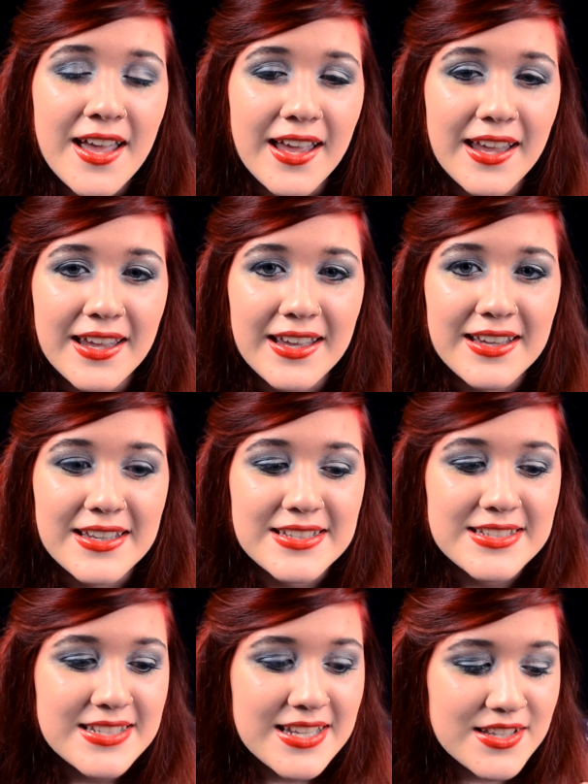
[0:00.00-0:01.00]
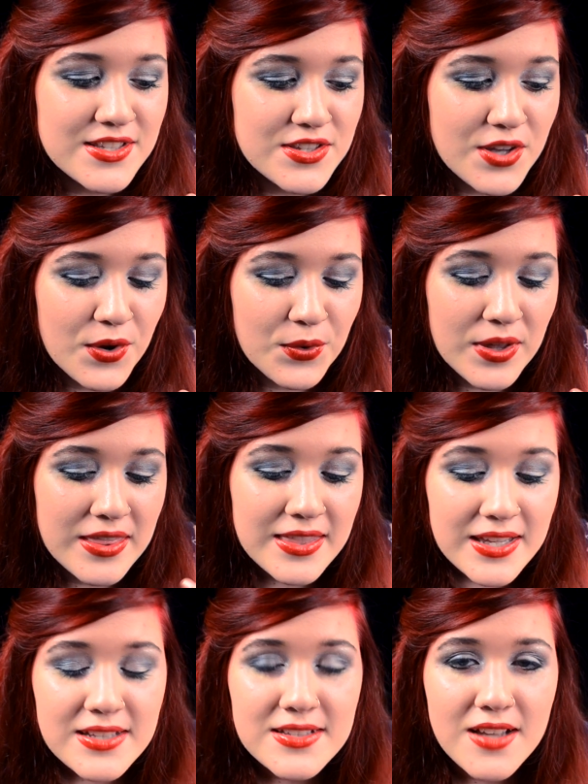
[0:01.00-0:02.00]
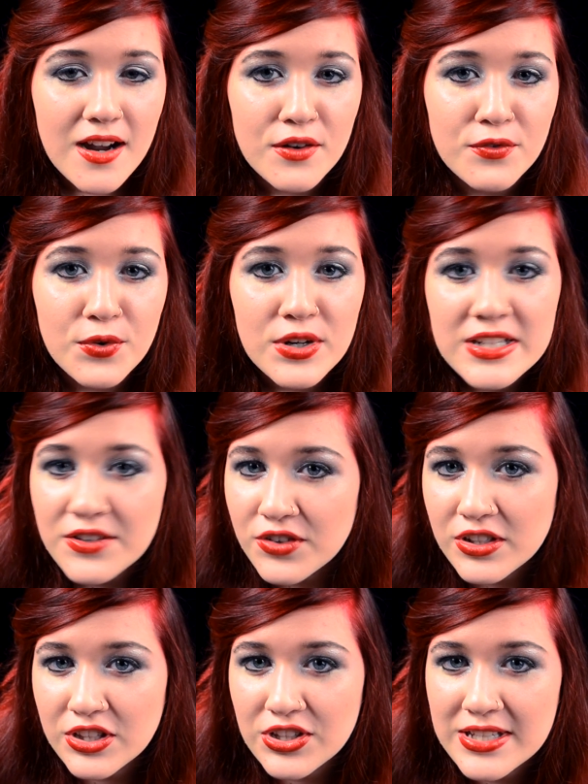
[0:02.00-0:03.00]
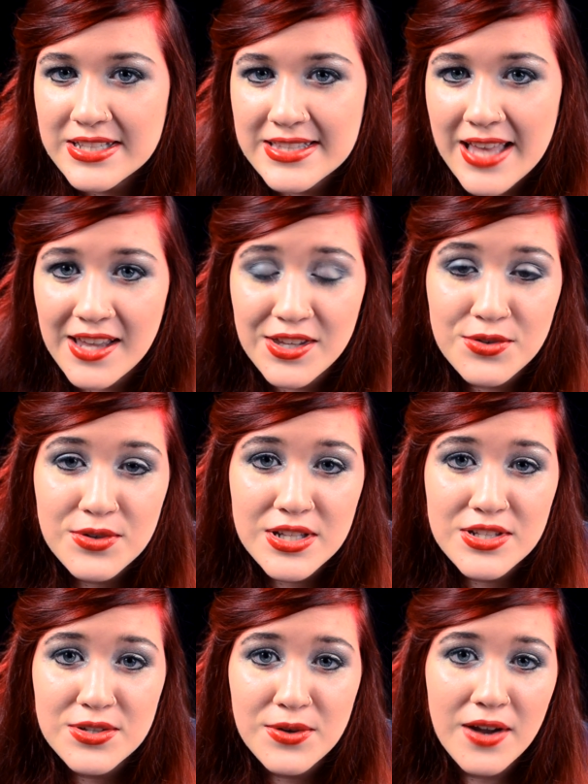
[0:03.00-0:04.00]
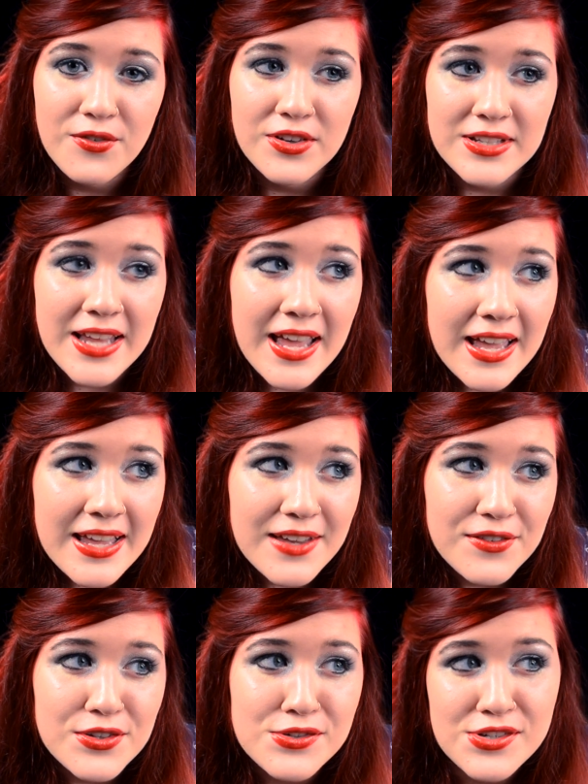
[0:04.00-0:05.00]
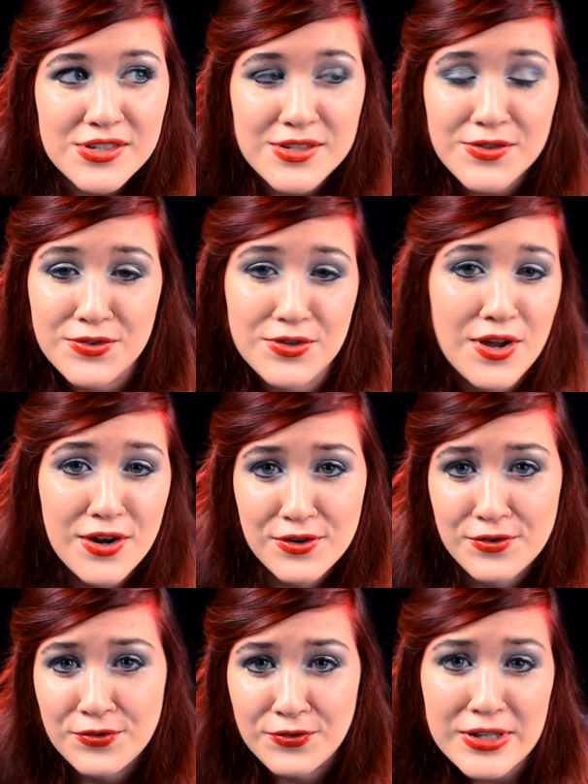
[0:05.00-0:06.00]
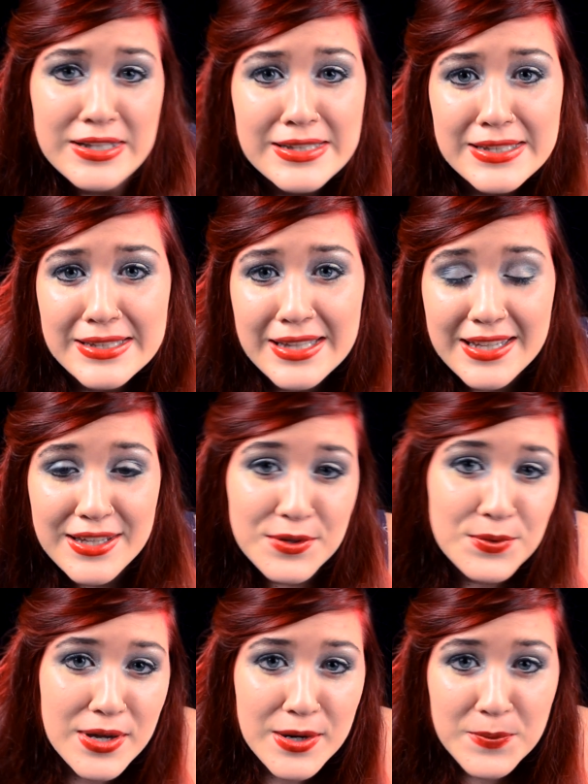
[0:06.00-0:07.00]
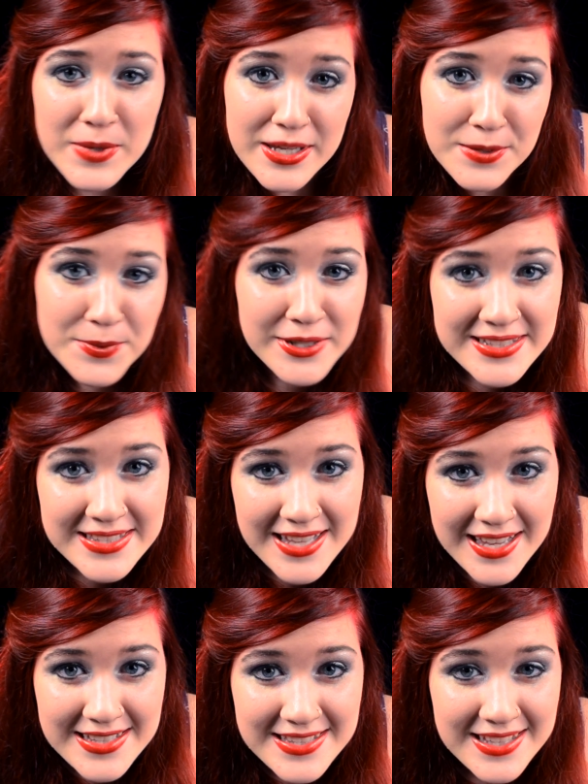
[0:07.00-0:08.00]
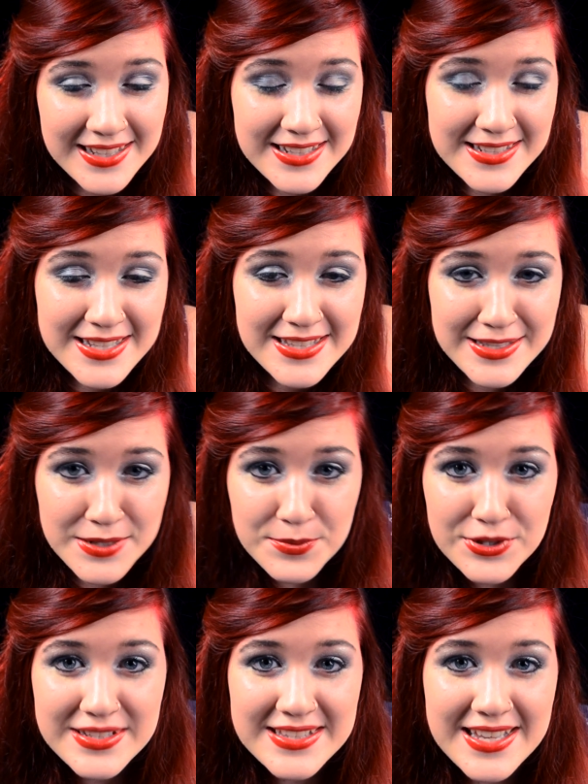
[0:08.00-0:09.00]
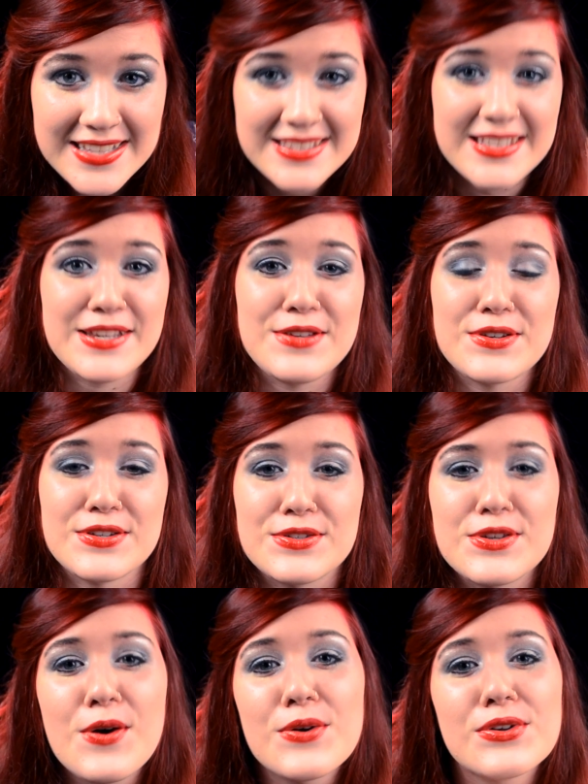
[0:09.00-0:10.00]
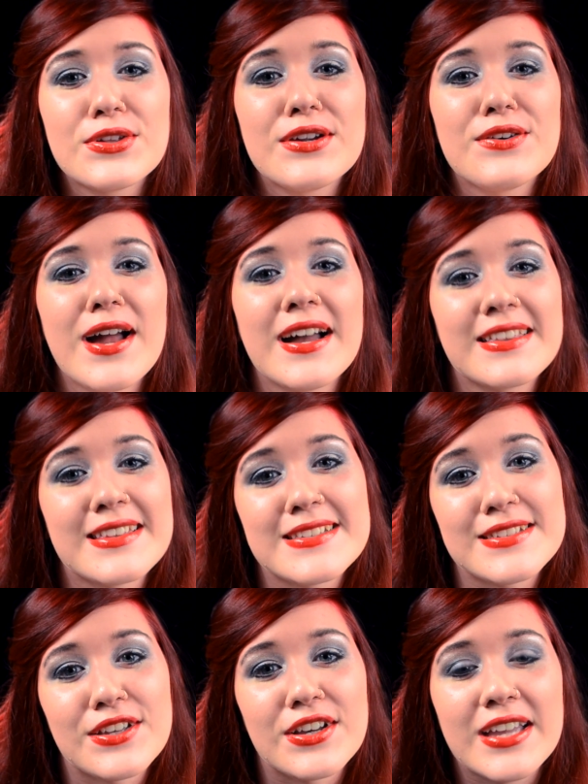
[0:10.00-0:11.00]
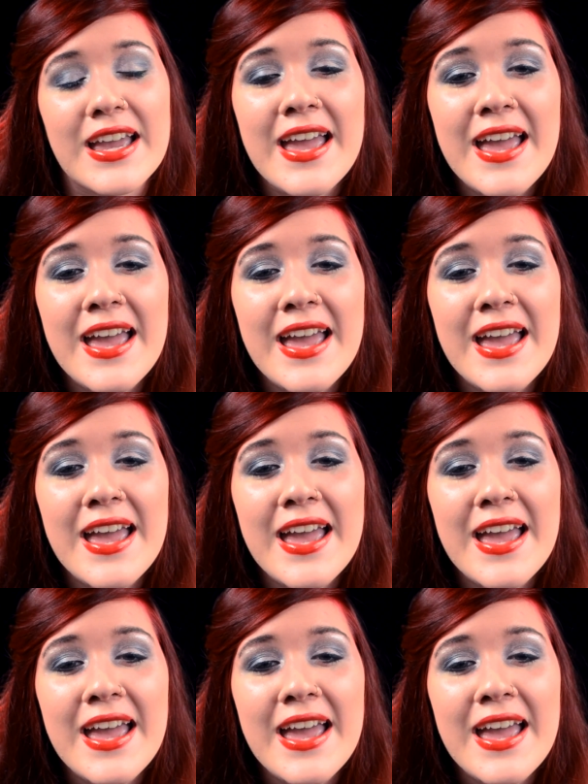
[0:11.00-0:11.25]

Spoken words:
And so these are 4 different looks that you can do every day. If you just are feeling like you want to be a princess and a Disney princess, then you can totally rock this look.